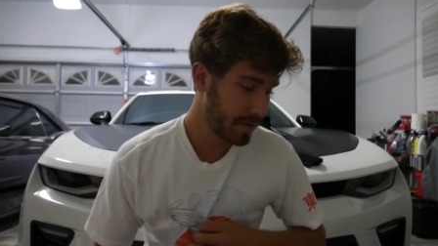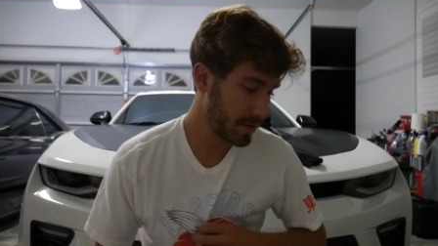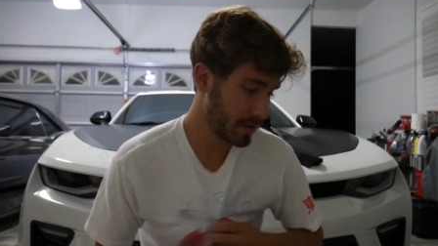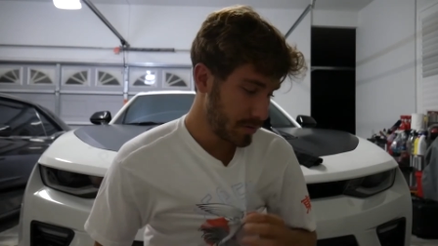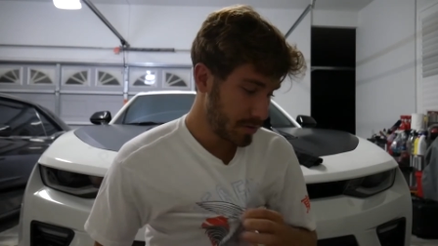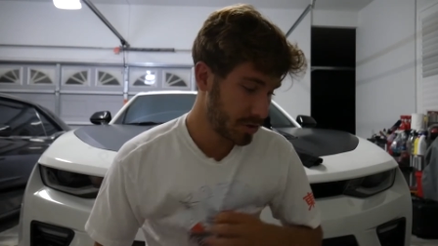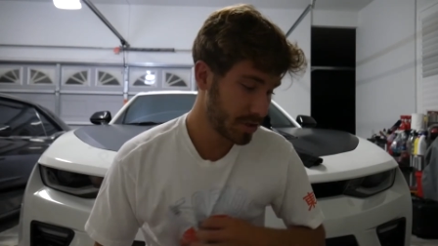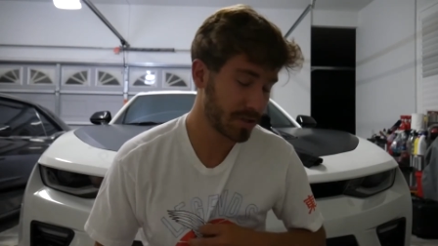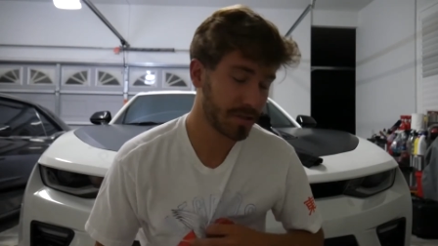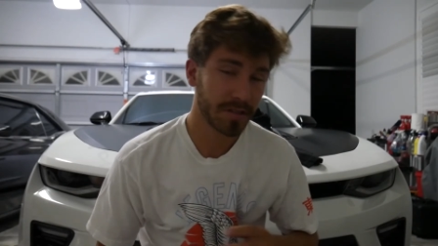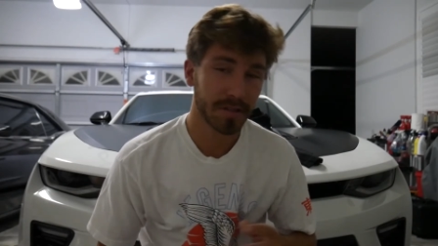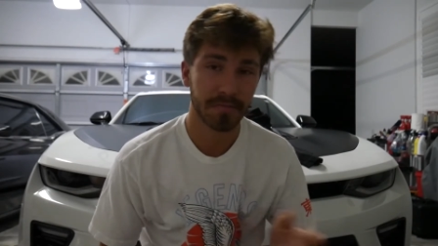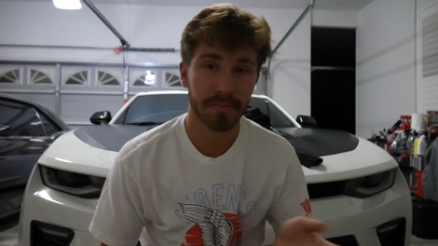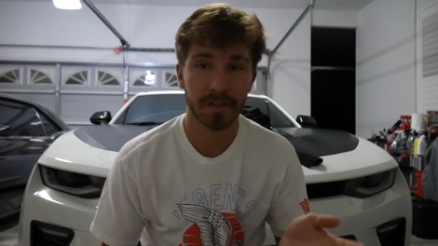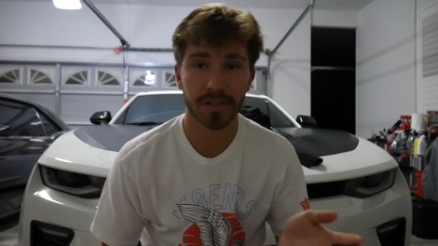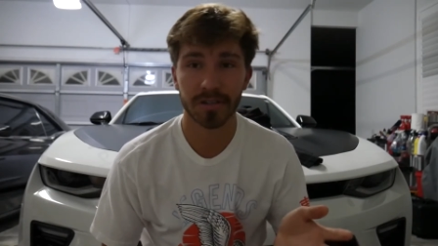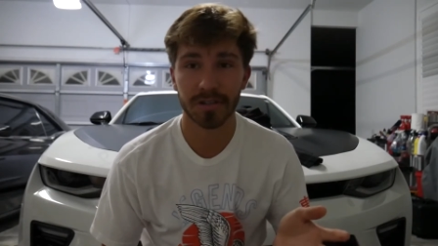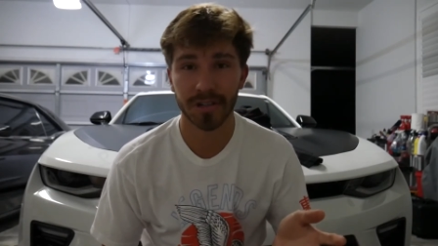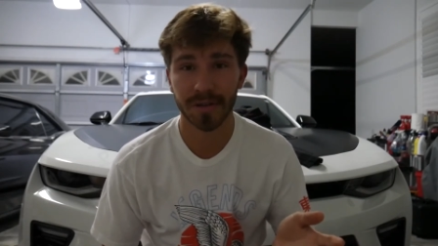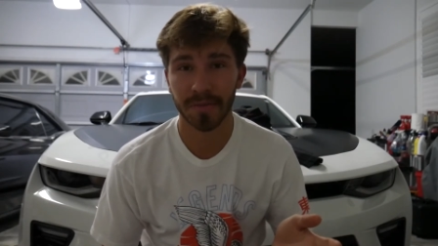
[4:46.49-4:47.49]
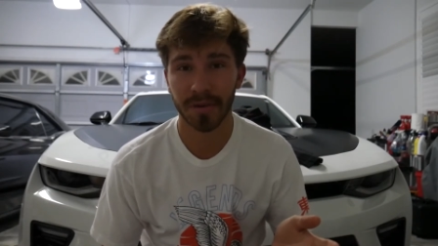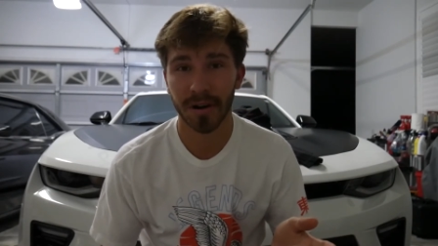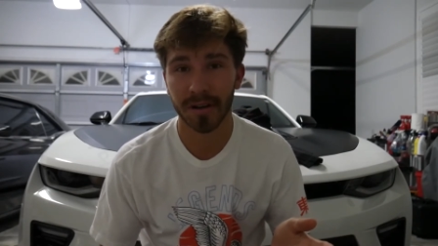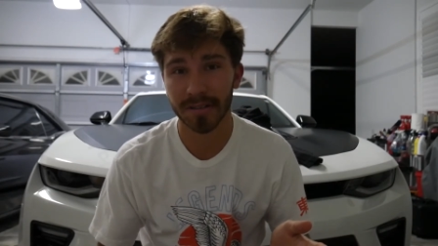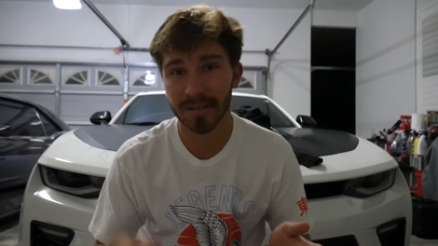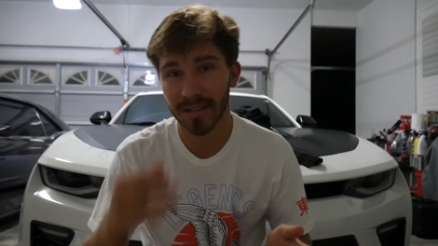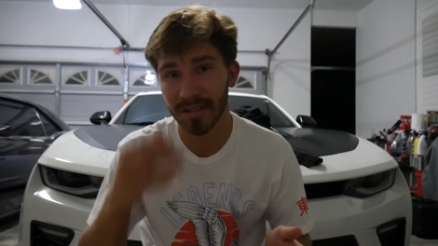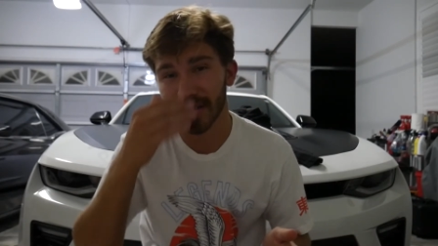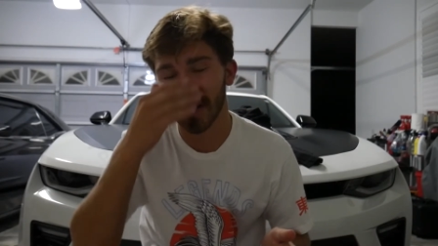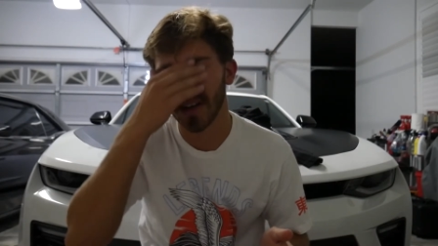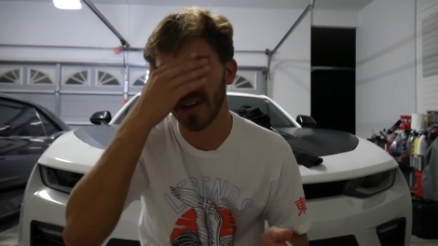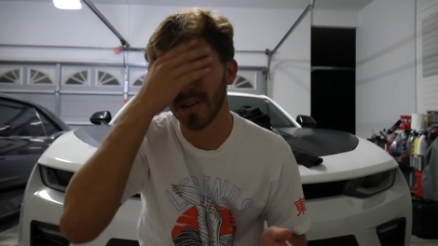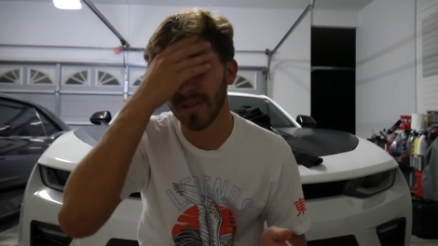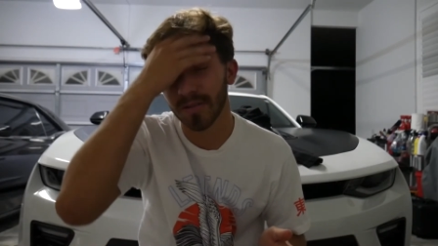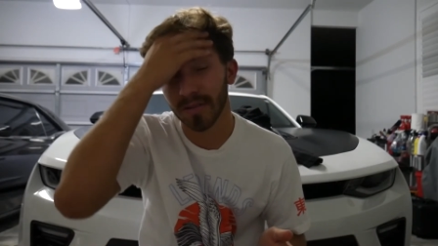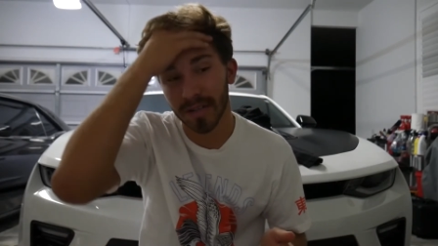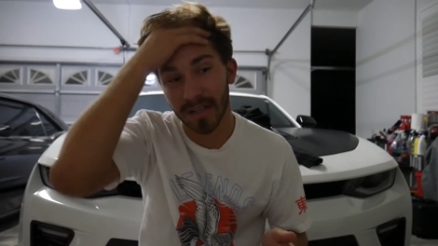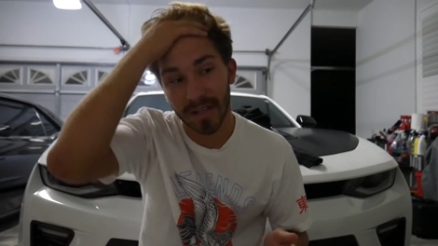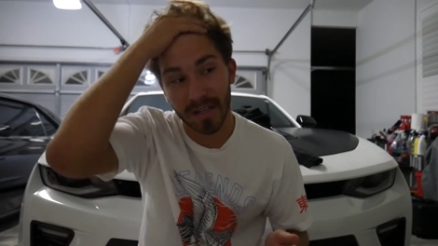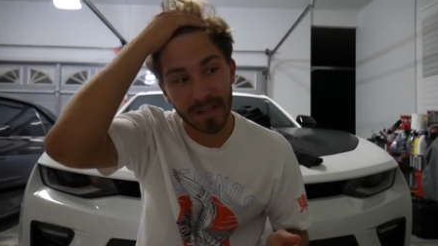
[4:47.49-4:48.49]
just the mystery box
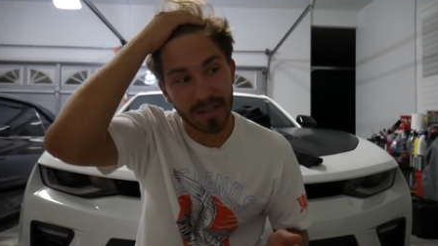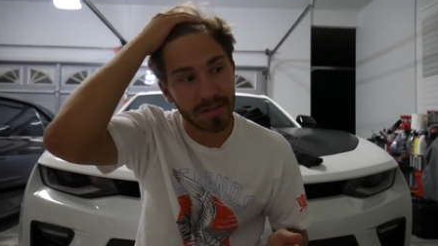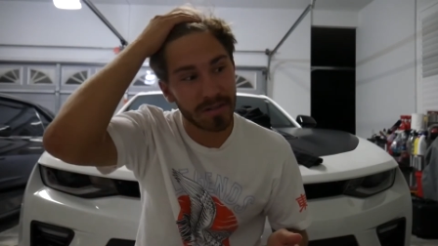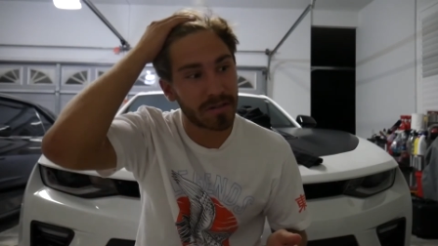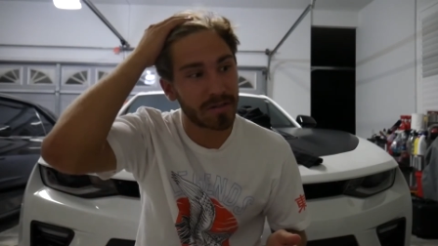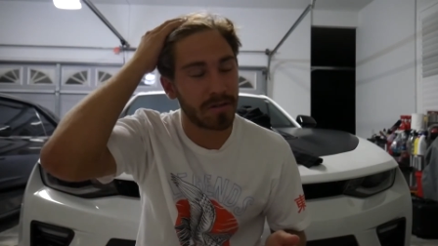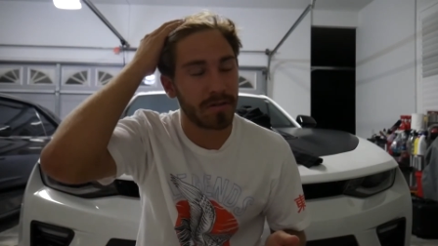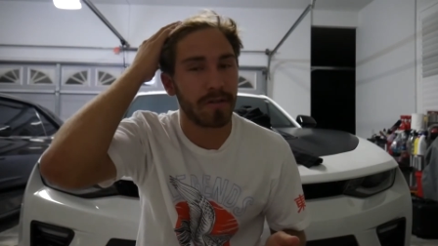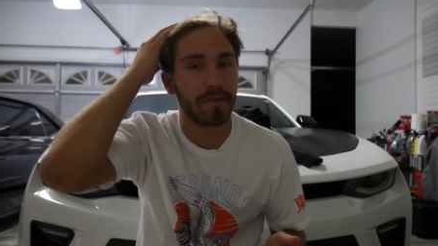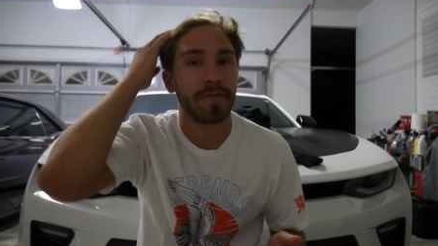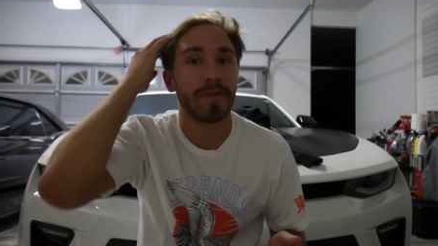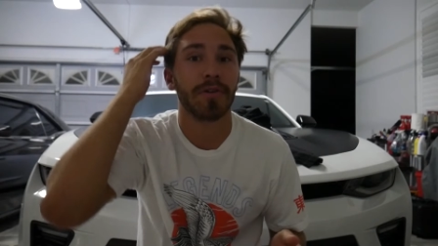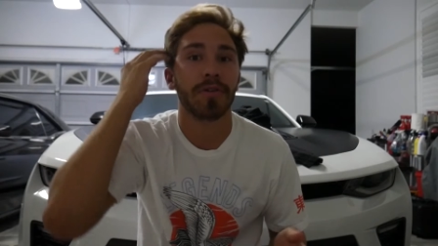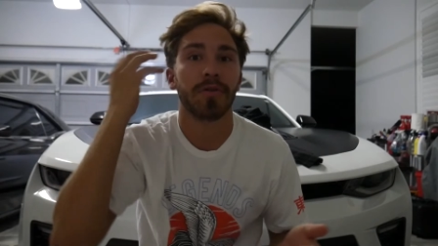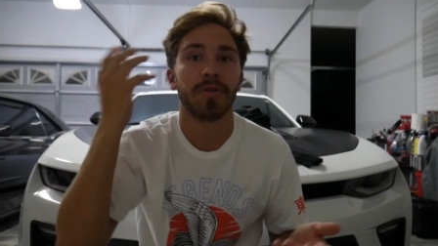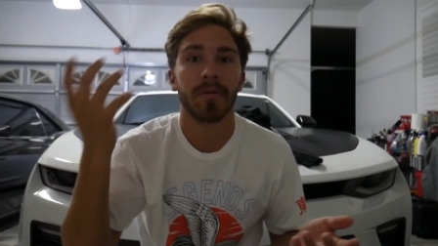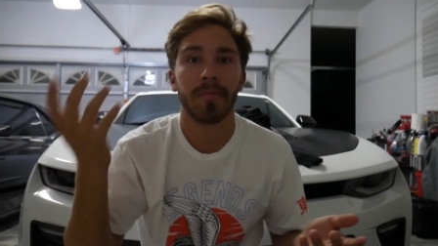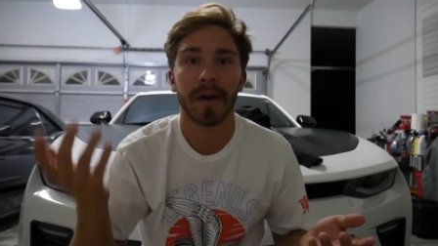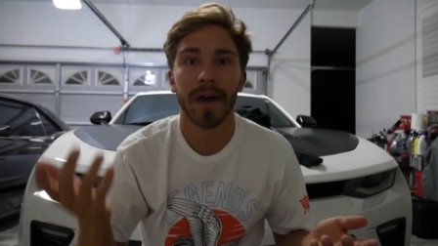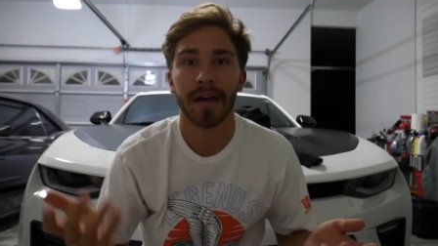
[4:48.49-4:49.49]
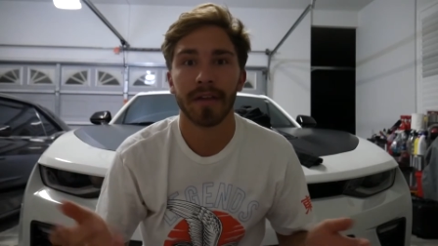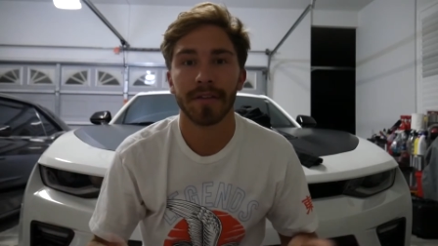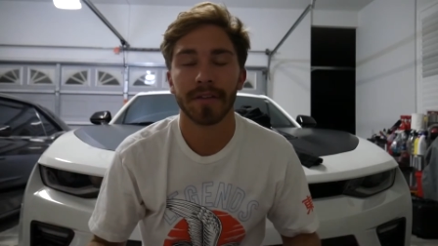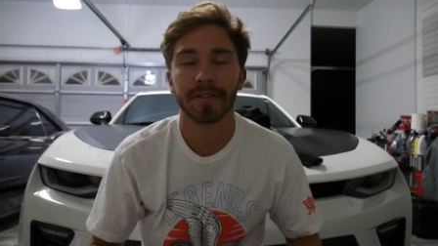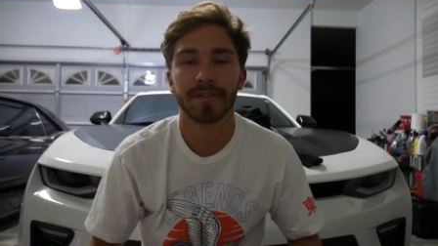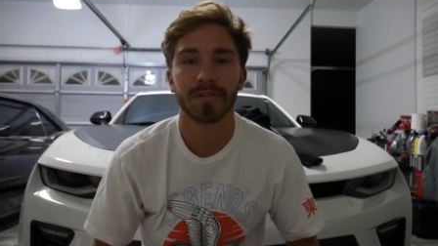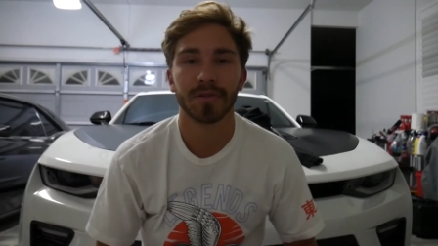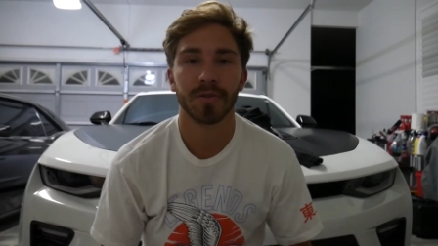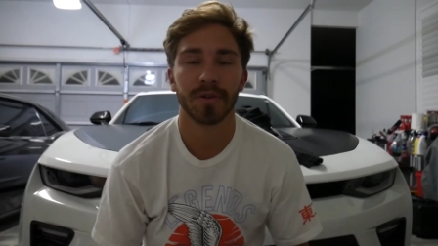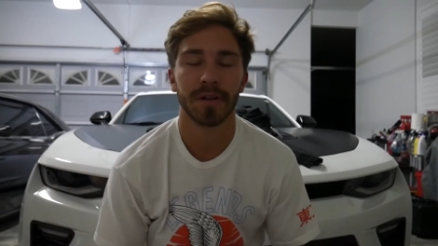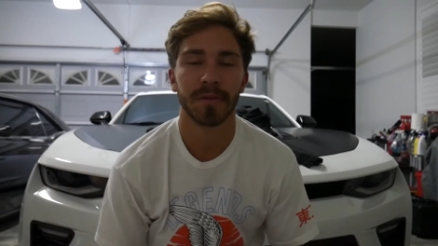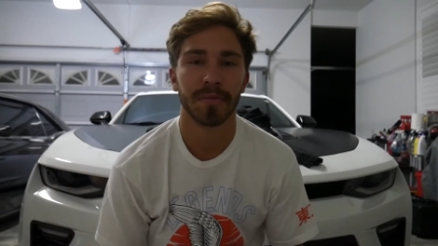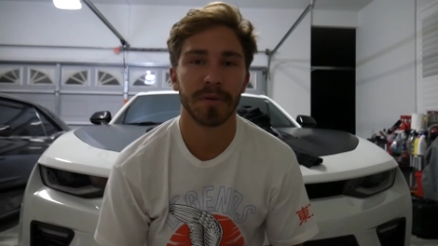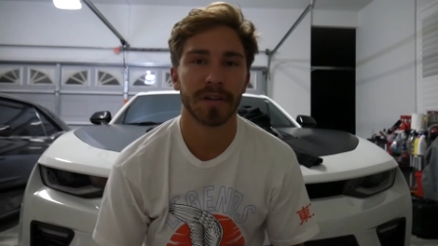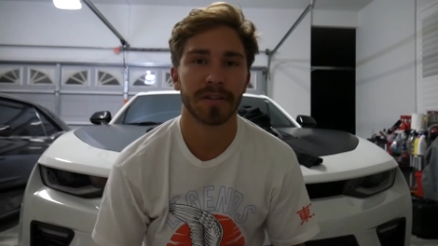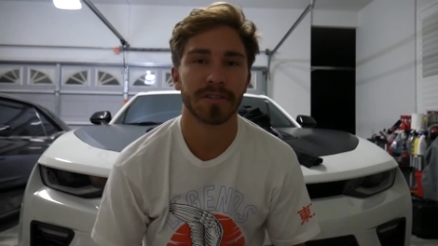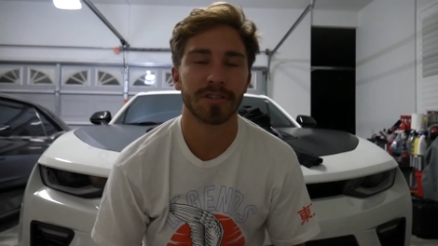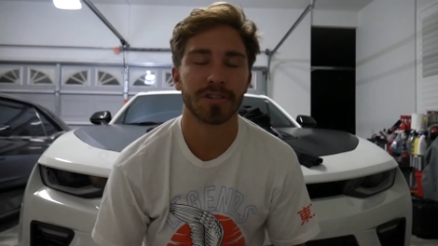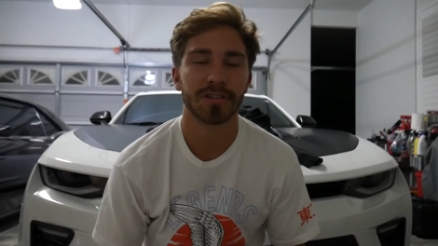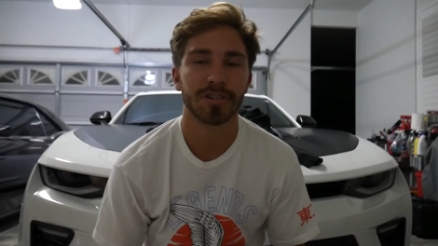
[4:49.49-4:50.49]
alone. So if you do the math, that's
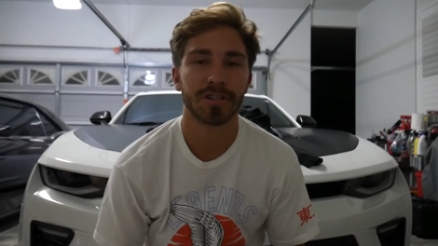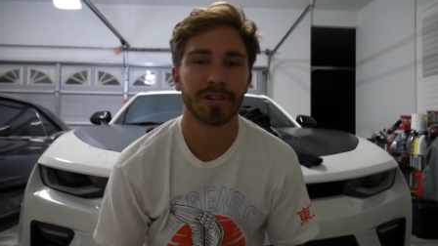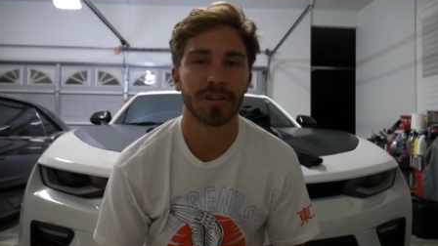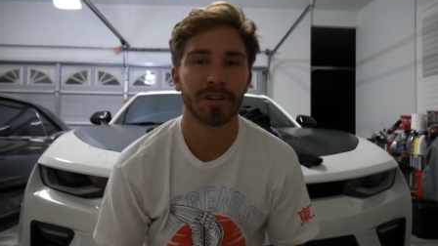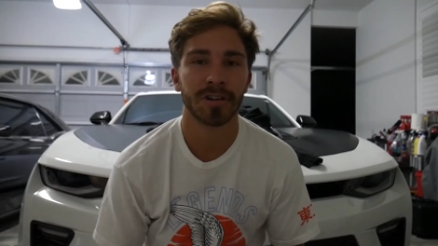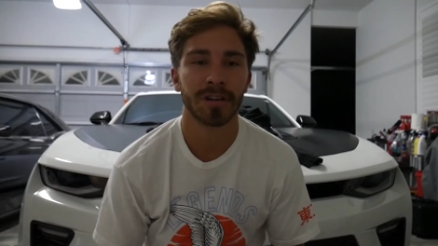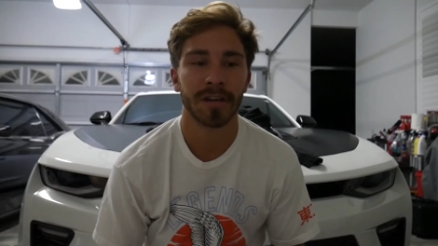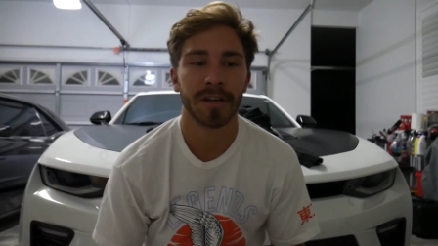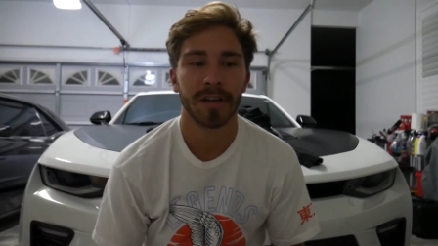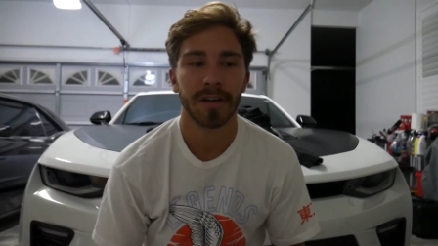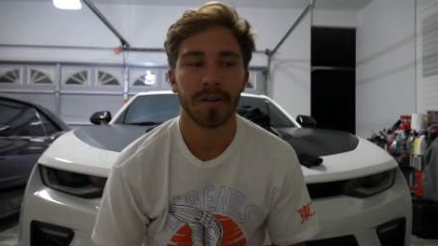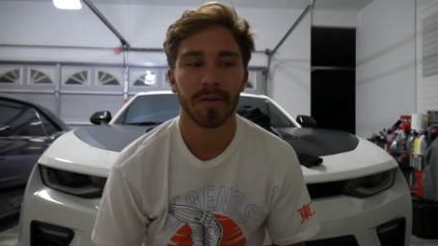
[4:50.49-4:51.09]
$20 a shirt.